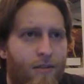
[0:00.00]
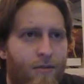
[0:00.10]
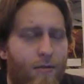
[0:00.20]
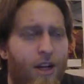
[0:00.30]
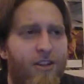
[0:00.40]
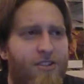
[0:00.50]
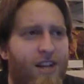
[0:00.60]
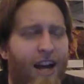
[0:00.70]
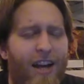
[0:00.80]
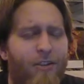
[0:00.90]
What else did
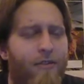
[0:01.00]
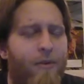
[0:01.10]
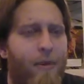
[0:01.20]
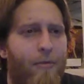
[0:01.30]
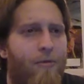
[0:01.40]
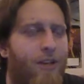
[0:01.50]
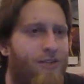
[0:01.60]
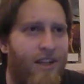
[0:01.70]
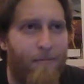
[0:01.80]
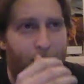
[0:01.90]
I don't even remember what
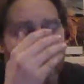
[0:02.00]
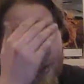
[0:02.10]
else I compared